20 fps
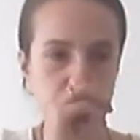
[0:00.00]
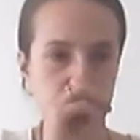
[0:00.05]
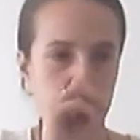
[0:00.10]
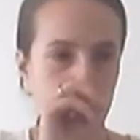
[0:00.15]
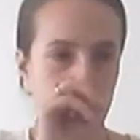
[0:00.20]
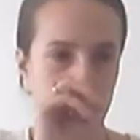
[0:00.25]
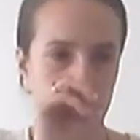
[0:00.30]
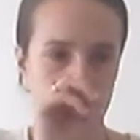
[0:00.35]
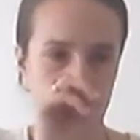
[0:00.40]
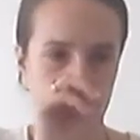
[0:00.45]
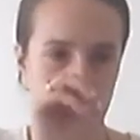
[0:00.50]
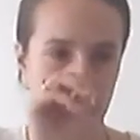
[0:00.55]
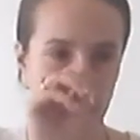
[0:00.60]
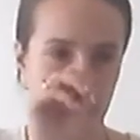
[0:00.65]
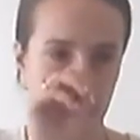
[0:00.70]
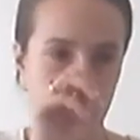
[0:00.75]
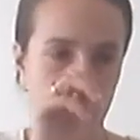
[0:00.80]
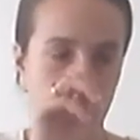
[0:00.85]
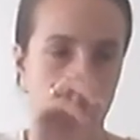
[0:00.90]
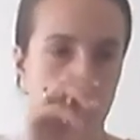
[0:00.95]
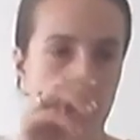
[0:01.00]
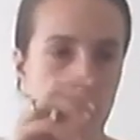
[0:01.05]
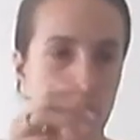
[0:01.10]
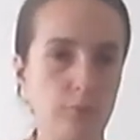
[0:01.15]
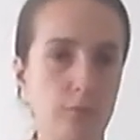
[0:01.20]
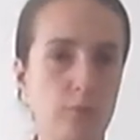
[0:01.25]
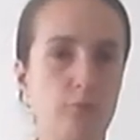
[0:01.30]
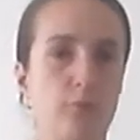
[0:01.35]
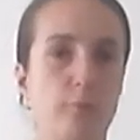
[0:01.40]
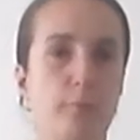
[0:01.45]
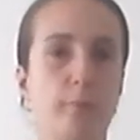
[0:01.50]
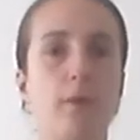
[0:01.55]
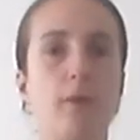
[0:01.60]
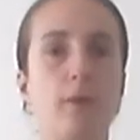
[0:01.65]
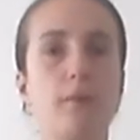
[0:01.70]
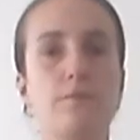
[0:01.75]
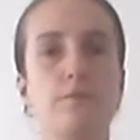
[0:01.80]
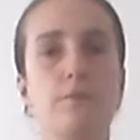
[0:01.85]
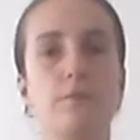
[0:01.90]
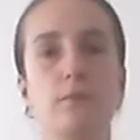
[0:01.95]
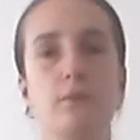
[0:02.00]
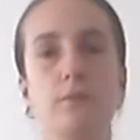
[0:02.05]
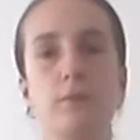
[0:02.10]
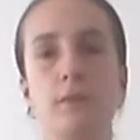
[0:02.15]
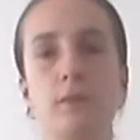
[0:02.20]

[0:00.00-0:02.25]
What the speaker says: a quarter of a puzzle,